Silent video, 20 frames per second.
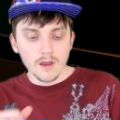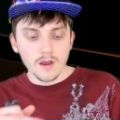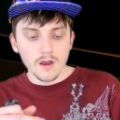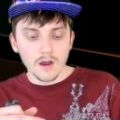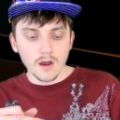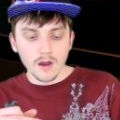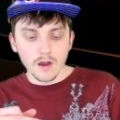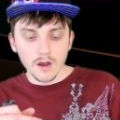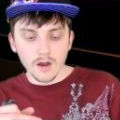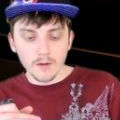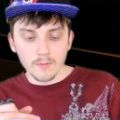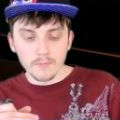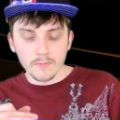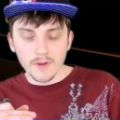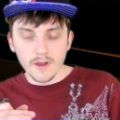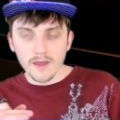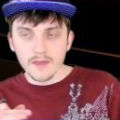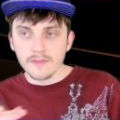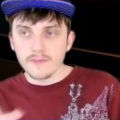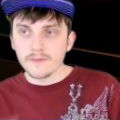
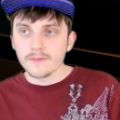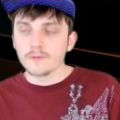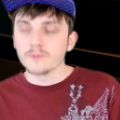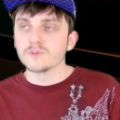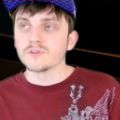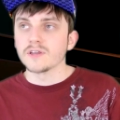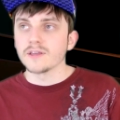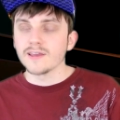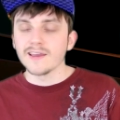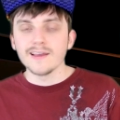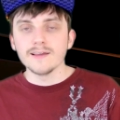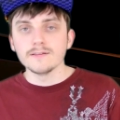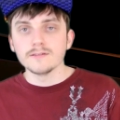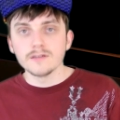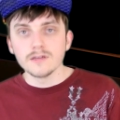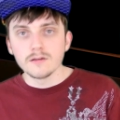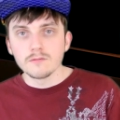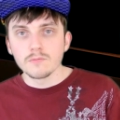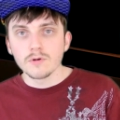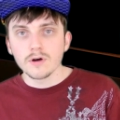I think that was like
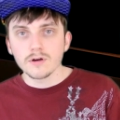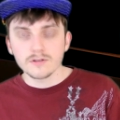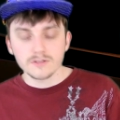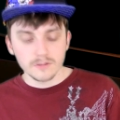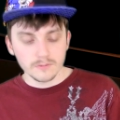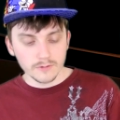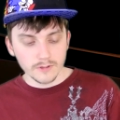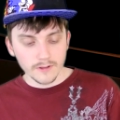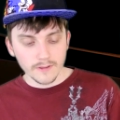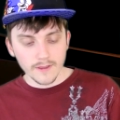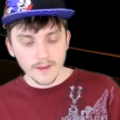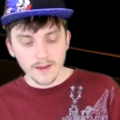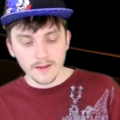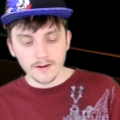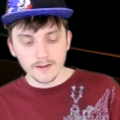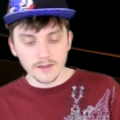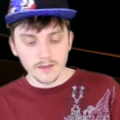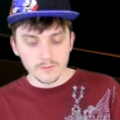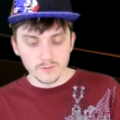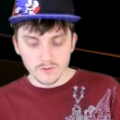$18, something like that.
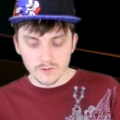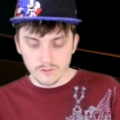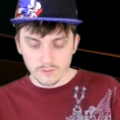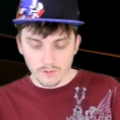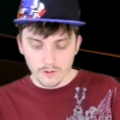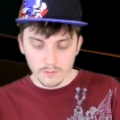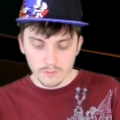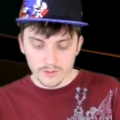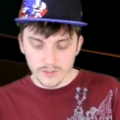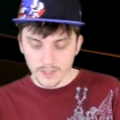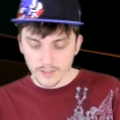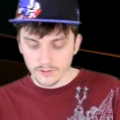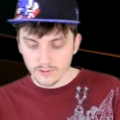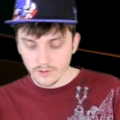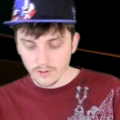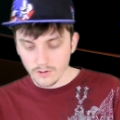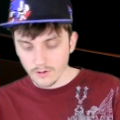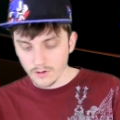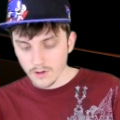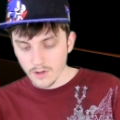And it comes with a screen
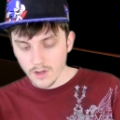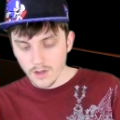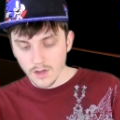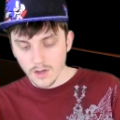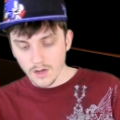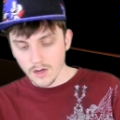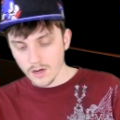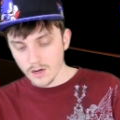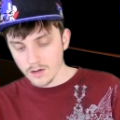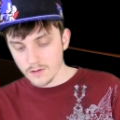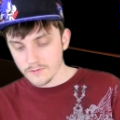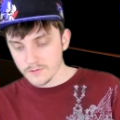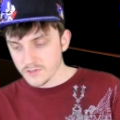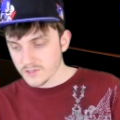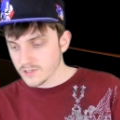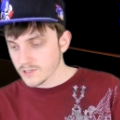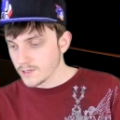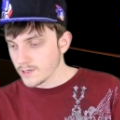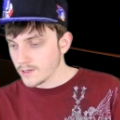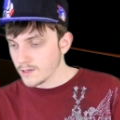protector, the
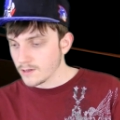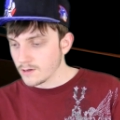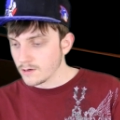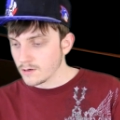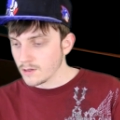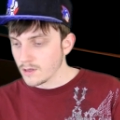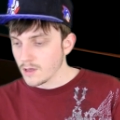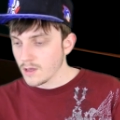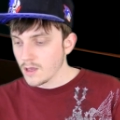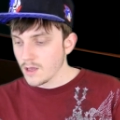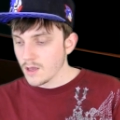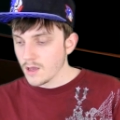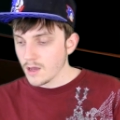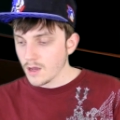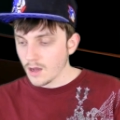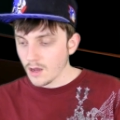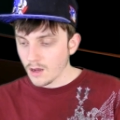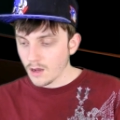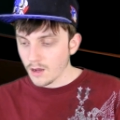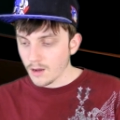skin,
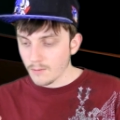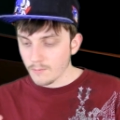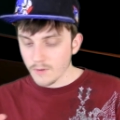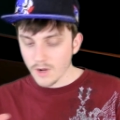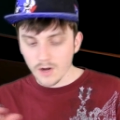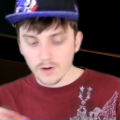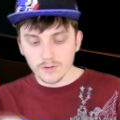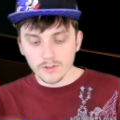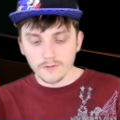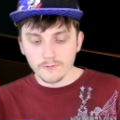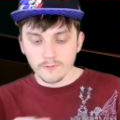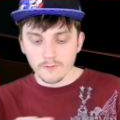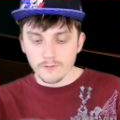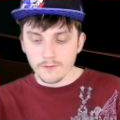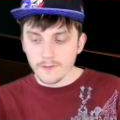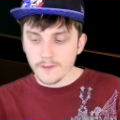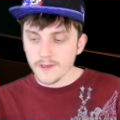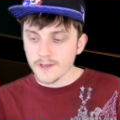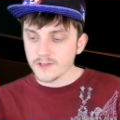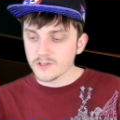not only for
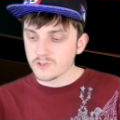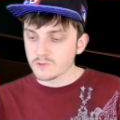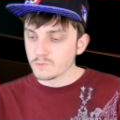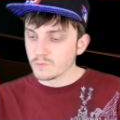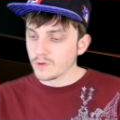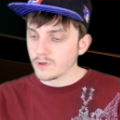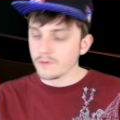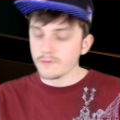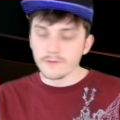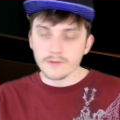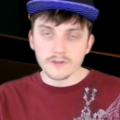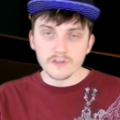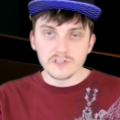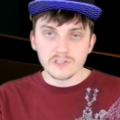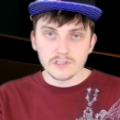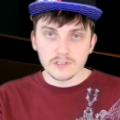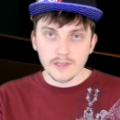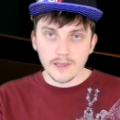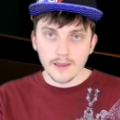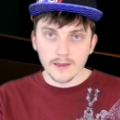this, but the
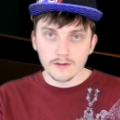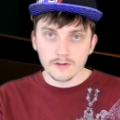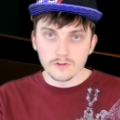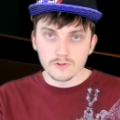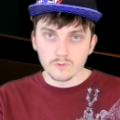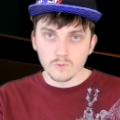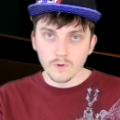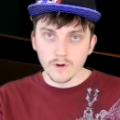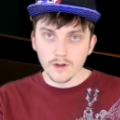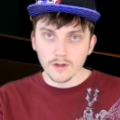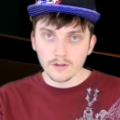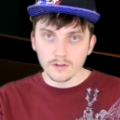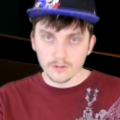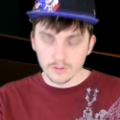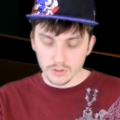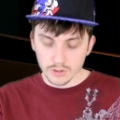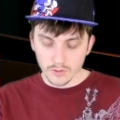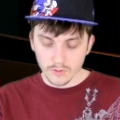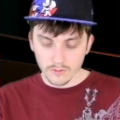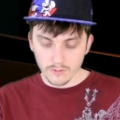stand as well. I'll
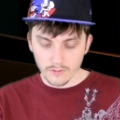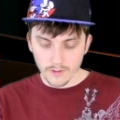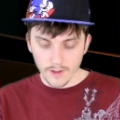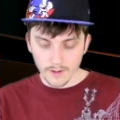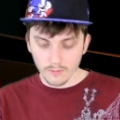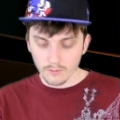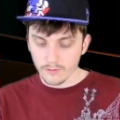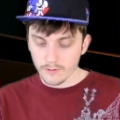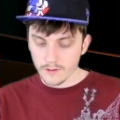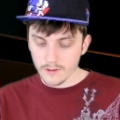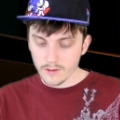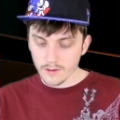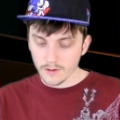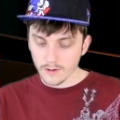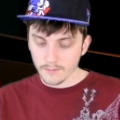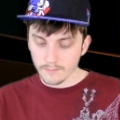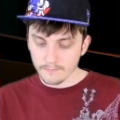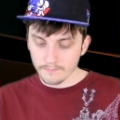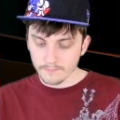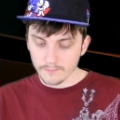show you that, or
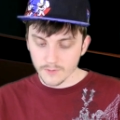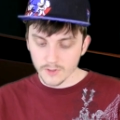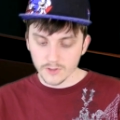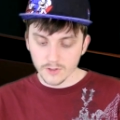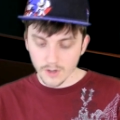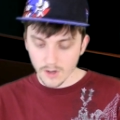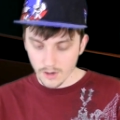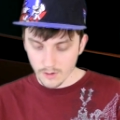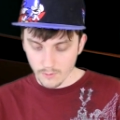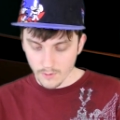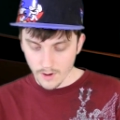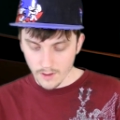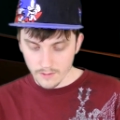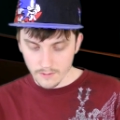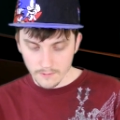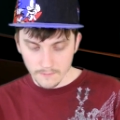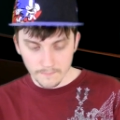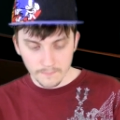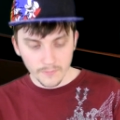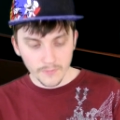the dock
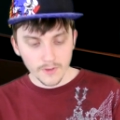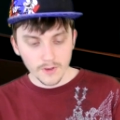rather.